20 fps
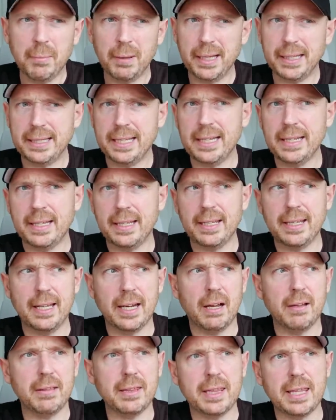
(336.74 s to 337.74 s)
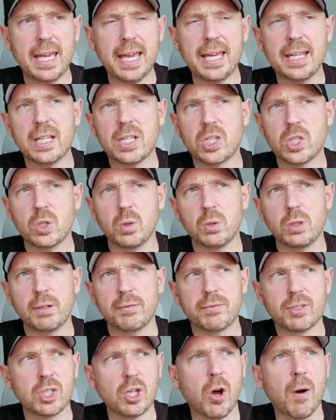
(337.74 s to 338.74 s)
But I think, you know, they're the sort
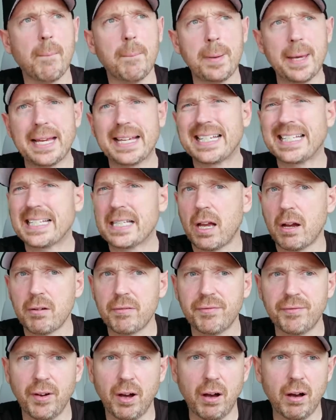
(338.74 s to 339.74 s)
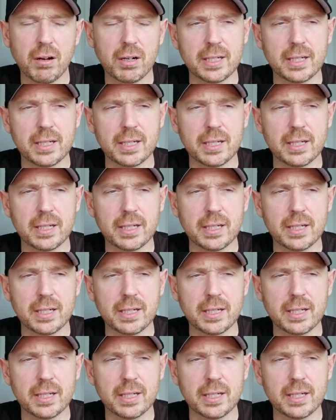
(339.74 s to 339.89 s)
of top picks so far,